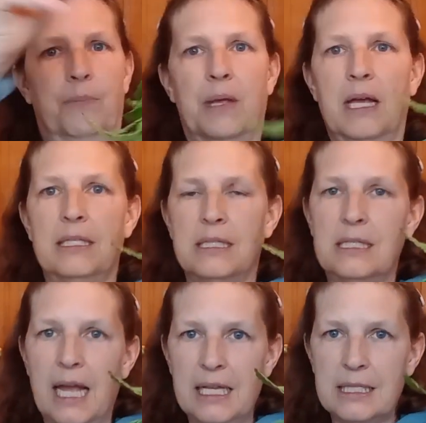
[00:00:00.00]
because
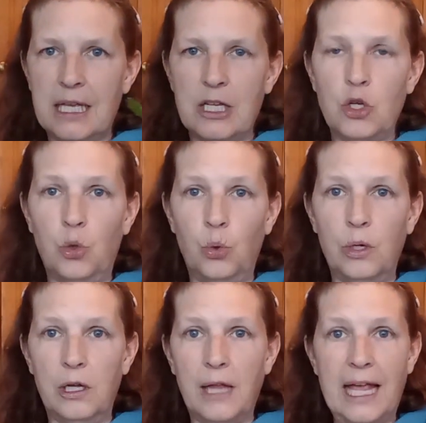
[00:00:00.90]
it's nice and
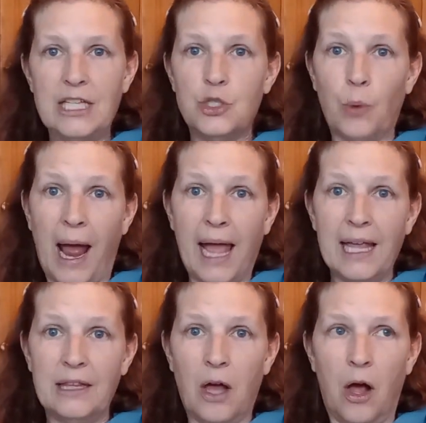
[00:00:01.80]
cool and
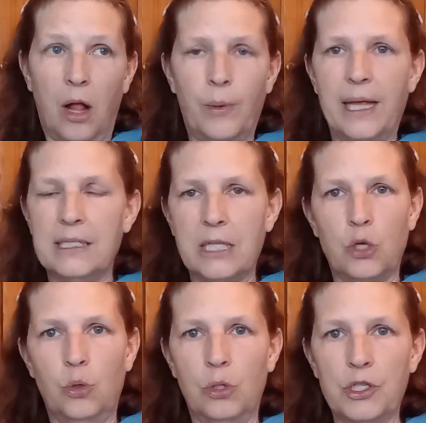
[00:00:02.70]
dry in the hallway. It's the
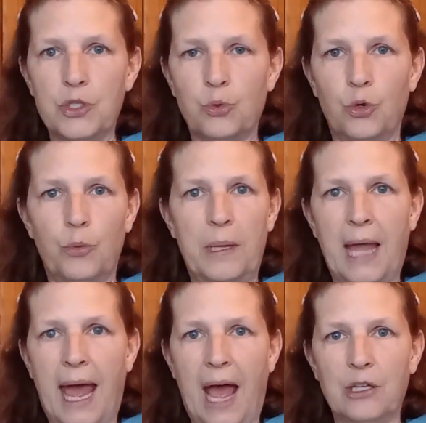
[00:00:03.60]
coolest room in the
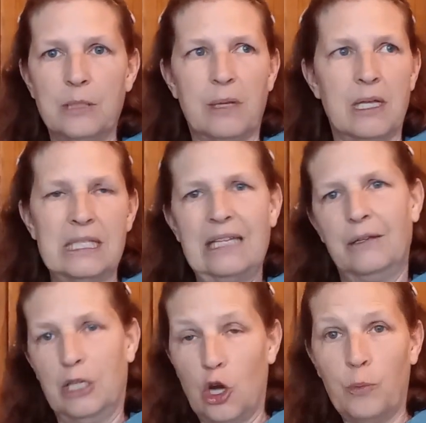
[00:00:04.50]
house because
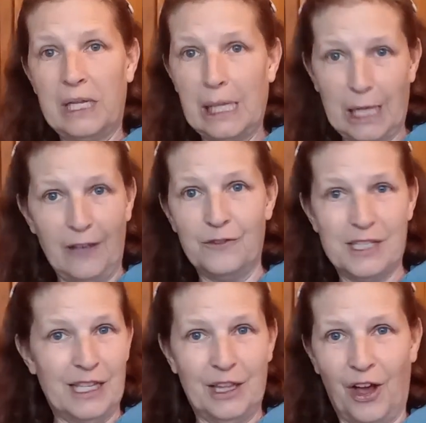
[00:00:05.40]
nobody
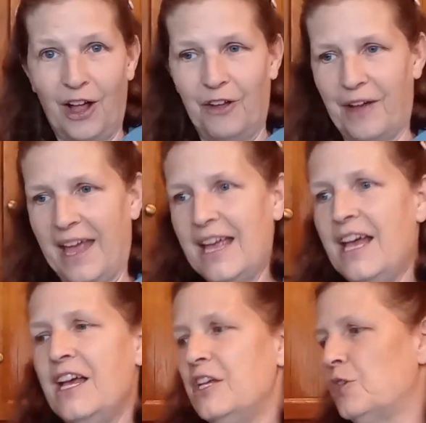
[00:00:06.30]
lives in the hallway.
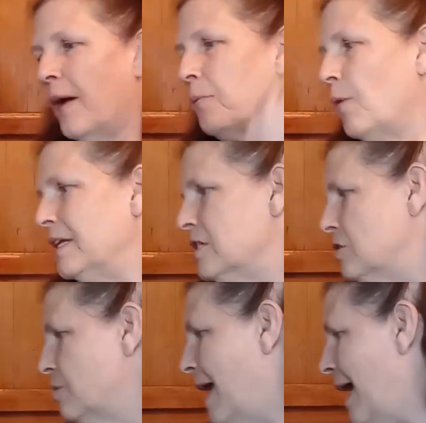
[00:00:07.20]
So I'm going to
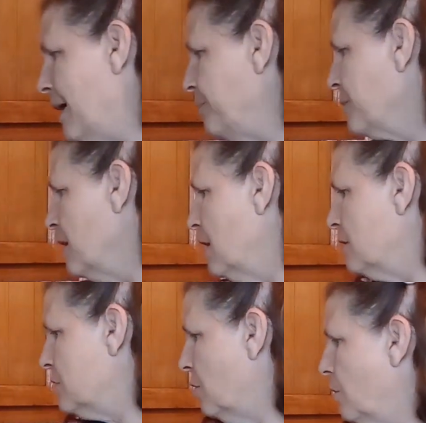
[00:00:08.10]
do that.
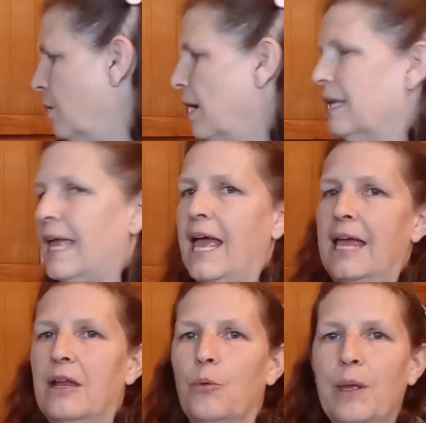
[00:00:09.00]
So
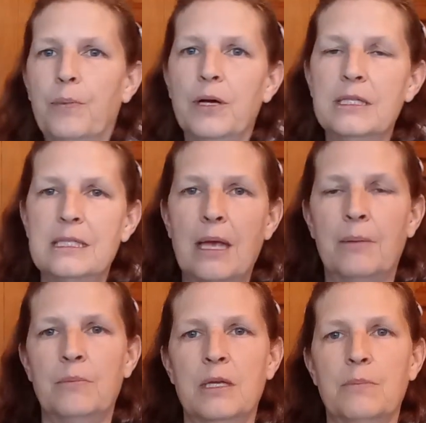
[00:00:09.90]
again, we put
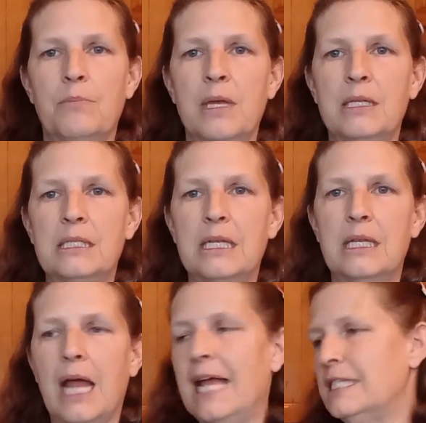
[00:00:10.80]
some mint
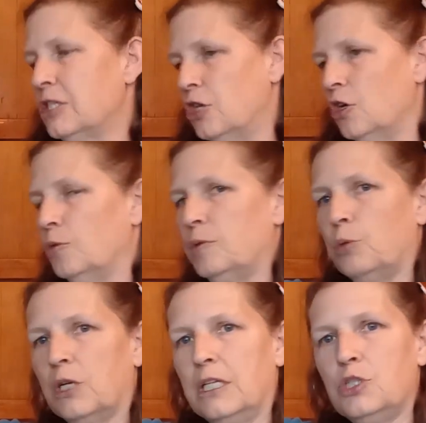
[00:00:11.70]
and ice cubes.
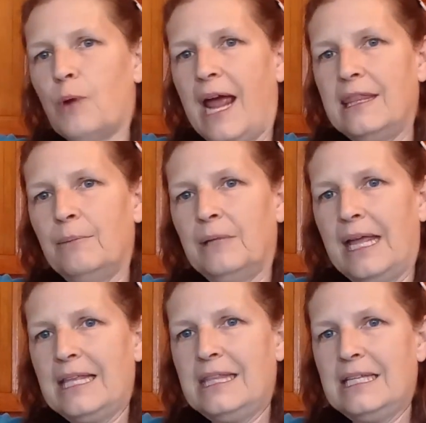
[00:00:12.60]
We're going to dry them
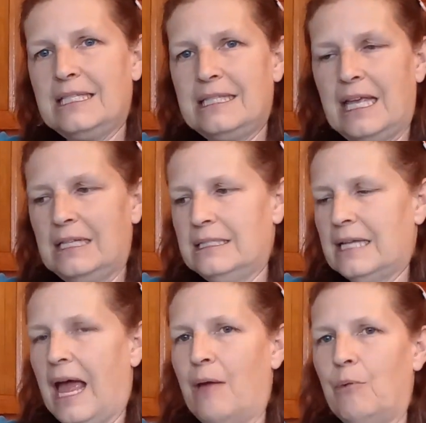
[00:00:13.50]
like this and
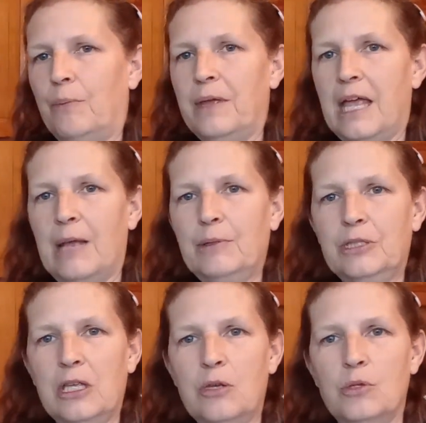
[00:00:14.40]
I will be able
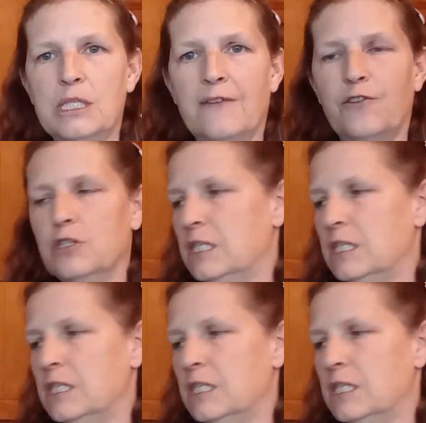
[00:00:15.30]
to use it for